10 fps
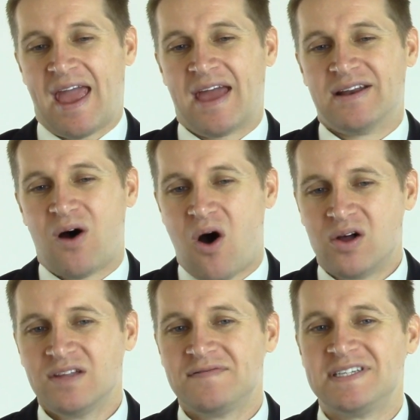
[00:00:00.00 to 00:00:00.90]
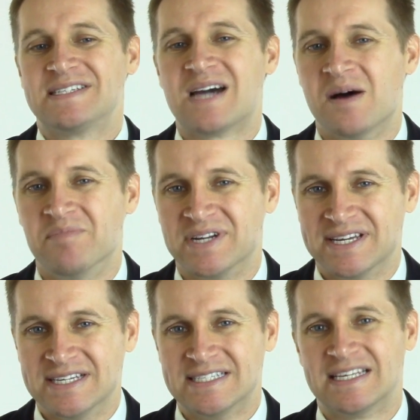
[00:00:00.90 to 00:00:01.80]
And all of these
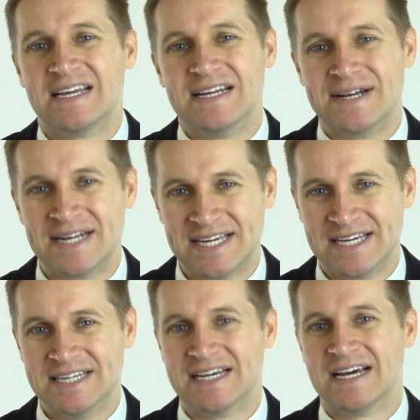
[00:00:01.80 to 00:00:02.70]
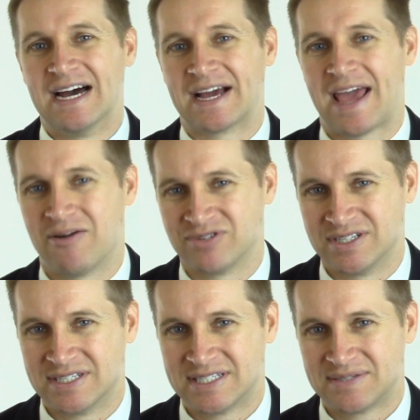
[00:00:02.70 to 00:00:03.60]
companies need
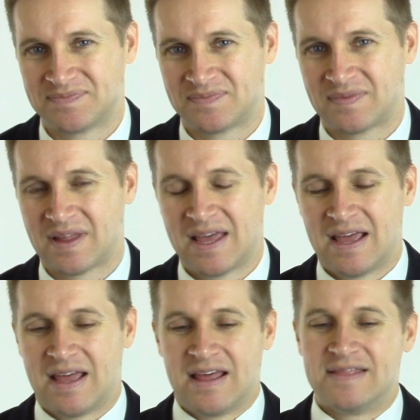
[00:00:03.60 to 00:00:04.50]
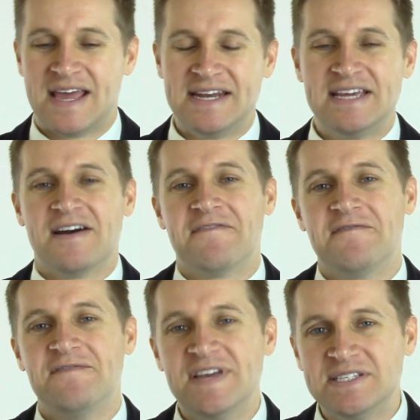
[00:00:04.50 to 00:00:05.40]
accountants. They need a
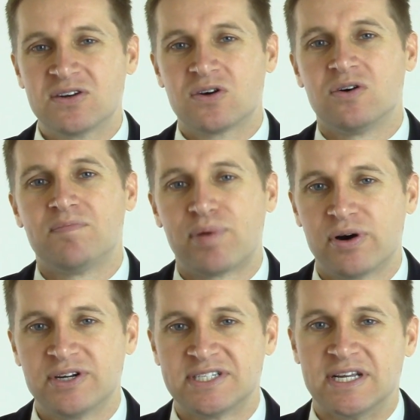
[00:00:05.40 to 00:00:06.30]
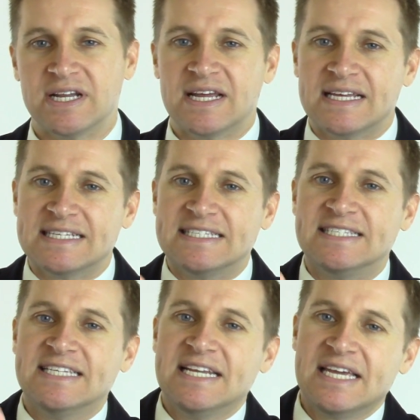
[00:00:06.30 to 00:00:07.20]
physical person
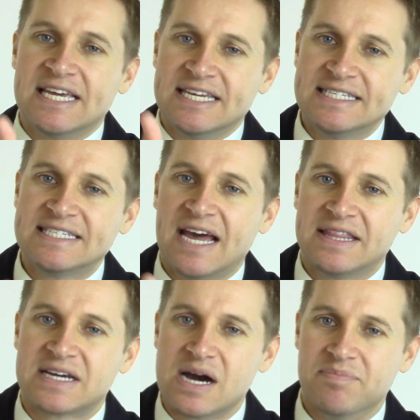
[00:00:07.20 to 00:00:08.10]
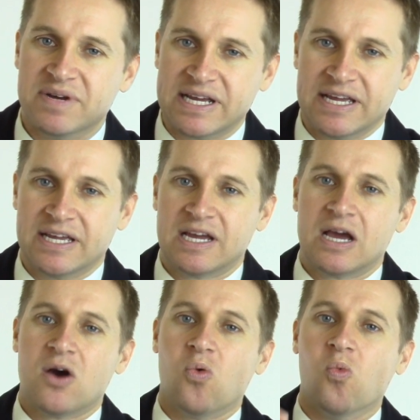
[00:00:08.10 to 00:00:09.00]
sitting inside the company
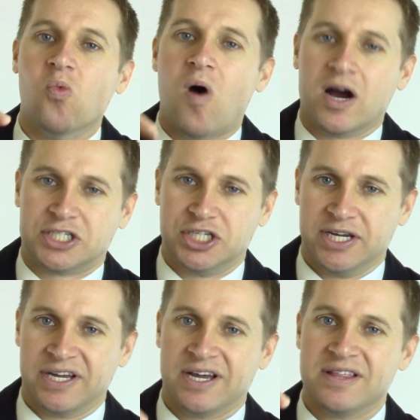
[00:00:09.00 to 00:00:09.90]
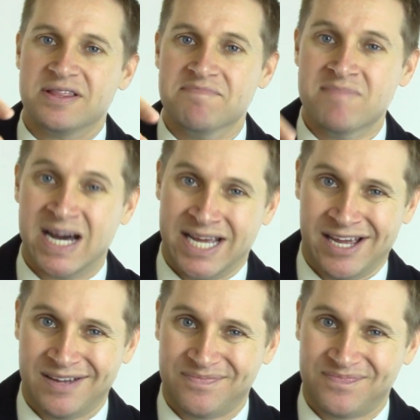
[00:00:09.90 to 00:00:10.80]
watching the money.